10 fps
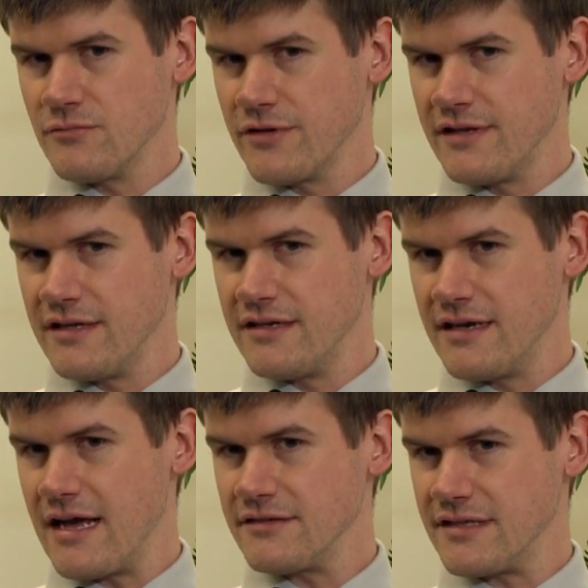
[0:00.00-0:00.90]
within,
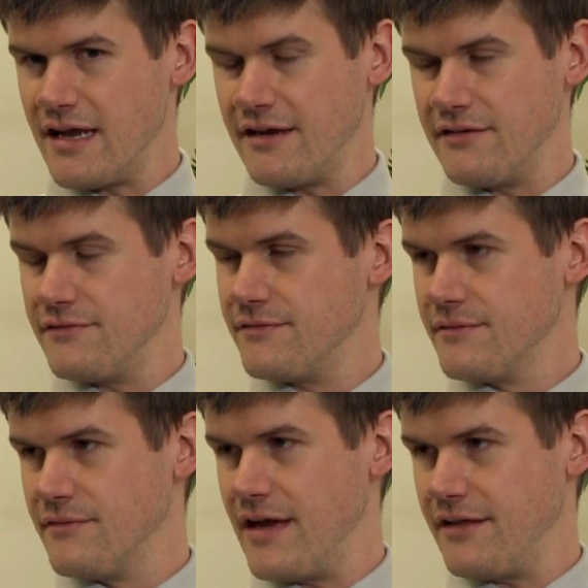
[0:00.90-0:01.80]
and outside of
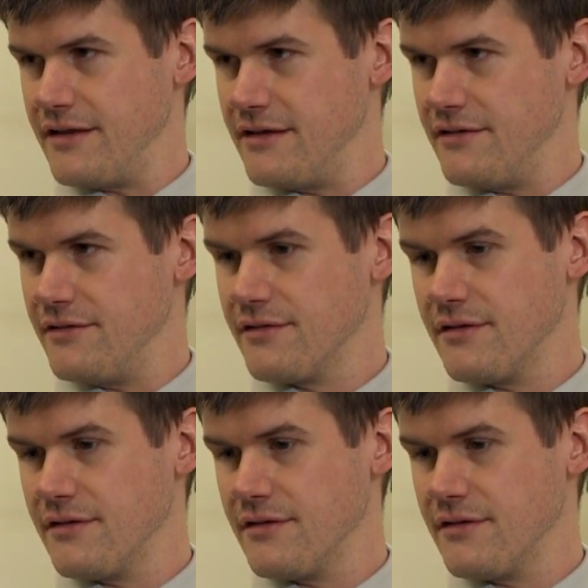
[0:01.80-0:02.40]
Valley Health.